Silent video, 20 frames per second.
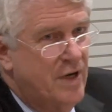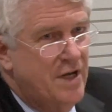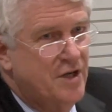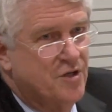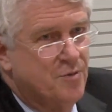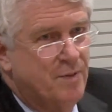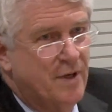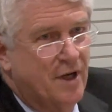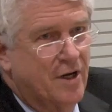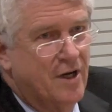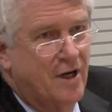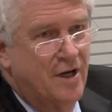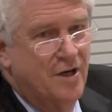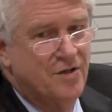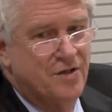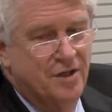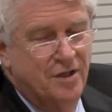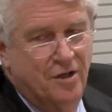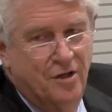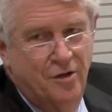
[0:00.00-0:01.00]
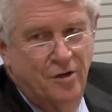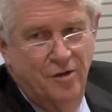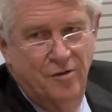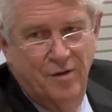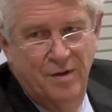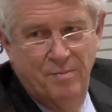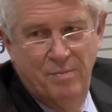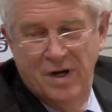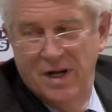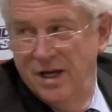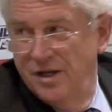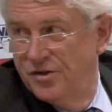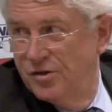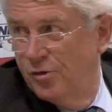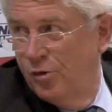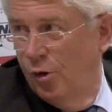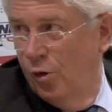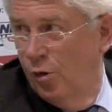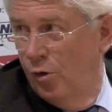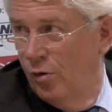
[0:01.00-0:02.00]
bridge because it could replace
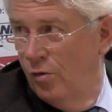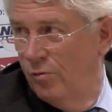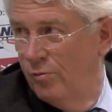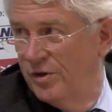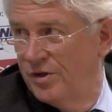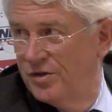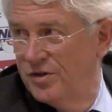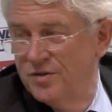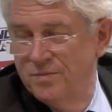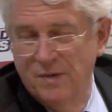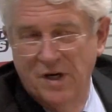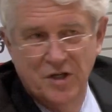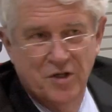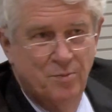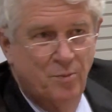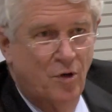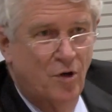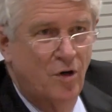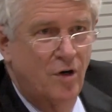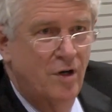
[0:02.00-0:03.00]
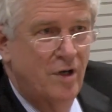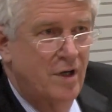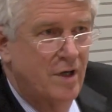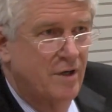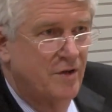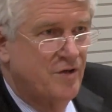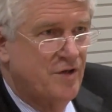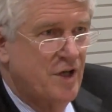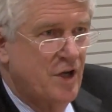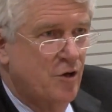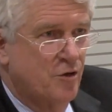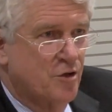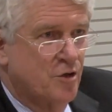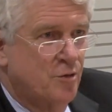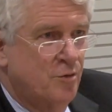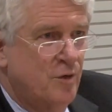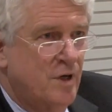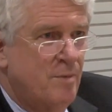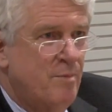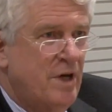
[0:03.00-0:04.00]
coal, which is much more
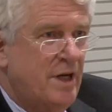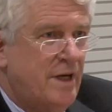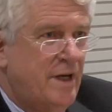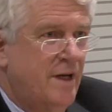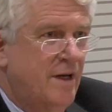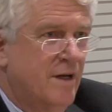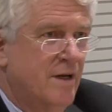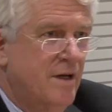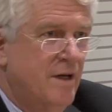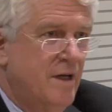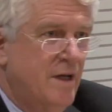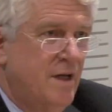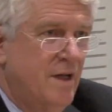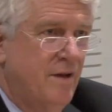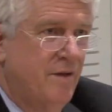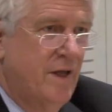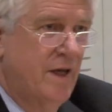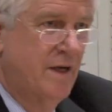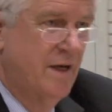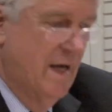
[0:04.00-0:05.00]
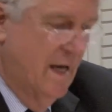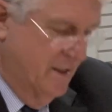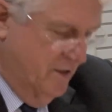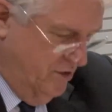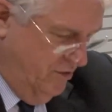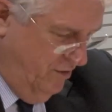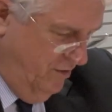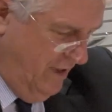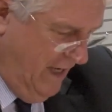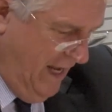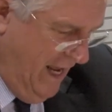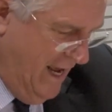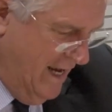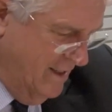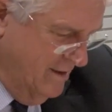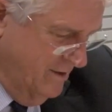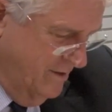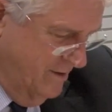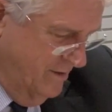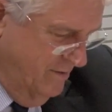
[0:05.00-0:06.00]
CO2 emitting than natural
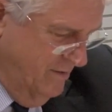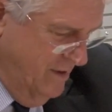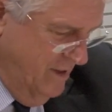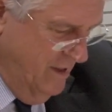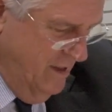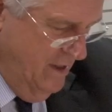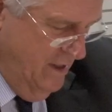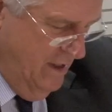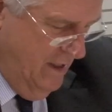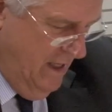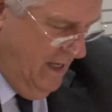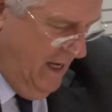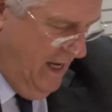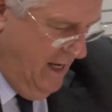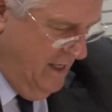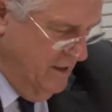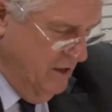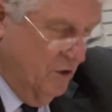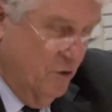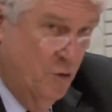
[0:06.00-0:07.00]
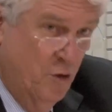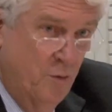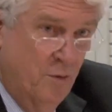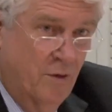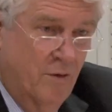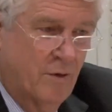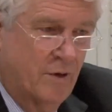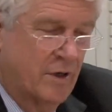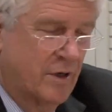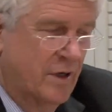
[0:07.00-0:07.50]
gas, and it could